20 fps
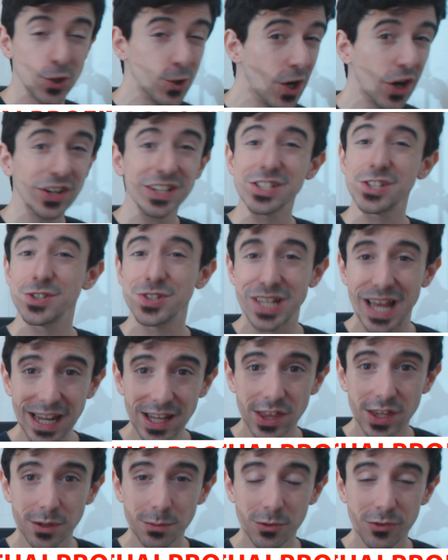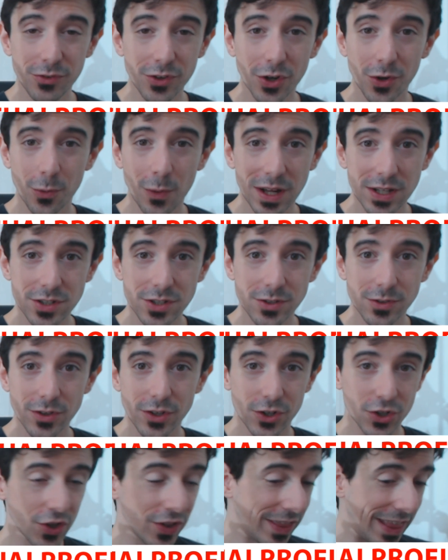You don't need to take them if you don't want to.
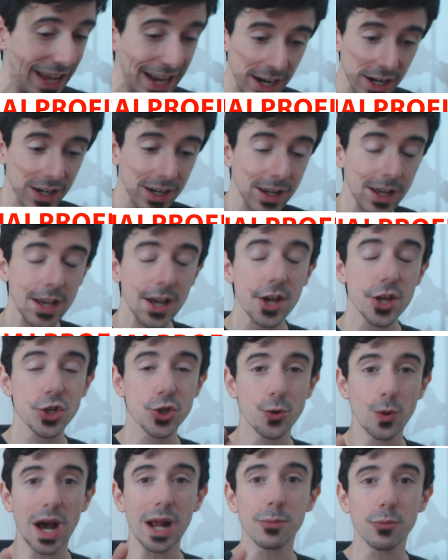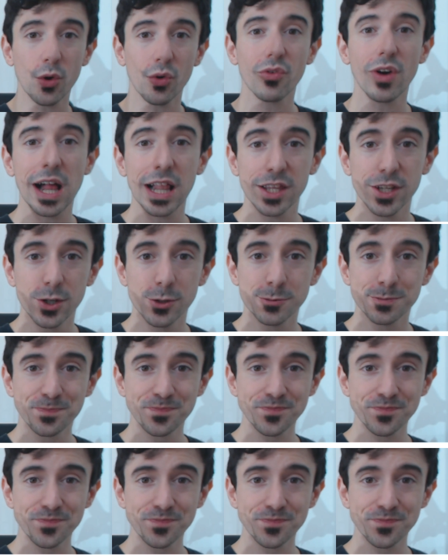They're there to add more value